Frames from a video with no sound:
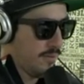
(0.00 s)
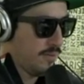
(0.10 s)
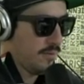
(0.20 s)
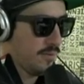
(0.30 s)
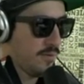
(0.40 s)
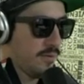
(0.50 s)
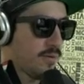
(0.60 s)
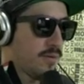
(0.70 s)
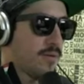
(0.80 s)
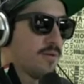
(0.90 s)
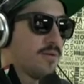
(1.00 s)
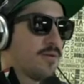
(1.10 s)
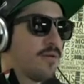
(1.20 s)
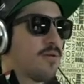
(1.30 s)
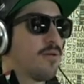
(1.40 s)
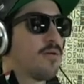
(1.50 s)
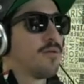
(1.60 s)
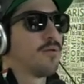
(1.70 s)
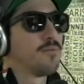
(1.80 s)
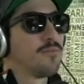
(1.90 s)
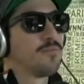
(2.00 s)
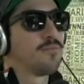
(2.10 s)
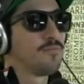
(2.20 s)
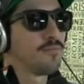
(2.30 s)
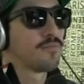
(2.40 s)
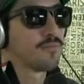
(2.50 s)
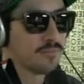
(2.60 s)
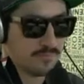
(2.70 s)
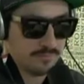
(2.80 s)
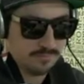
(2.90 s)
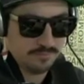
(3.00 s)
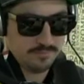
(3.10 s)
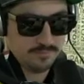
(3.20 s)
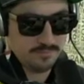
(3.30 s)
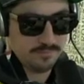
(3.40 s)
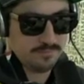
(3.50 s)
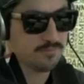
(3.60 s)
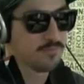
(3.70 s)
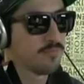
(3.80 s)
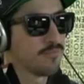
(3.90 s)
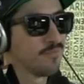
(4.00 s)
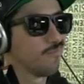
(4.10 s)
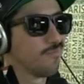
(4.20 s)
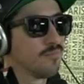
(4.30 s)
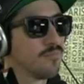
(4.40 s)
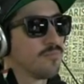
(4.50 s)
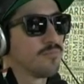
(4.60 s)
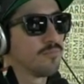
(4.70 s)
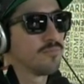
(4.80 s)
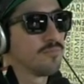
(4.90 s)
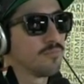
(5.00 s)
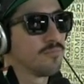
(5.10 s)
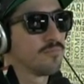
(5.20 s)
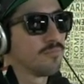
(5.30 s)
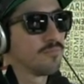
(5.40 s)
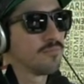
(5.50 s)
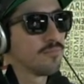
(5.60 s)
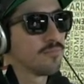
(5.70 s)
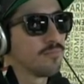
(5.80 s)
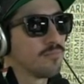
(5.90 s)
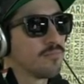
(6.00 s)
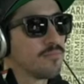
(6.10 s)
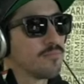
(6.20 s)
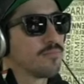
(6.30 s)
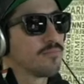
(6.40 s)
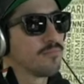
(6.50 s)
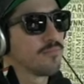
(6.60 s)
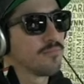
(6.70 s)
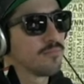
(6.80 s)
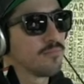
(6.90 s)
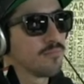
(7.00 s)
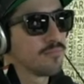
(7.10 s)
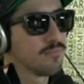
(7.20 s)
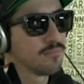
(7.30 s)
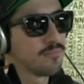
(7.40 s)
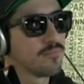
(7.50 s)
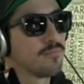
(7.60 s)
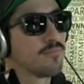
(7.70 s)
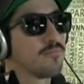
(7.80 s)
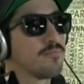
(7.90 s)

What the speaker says: (silent)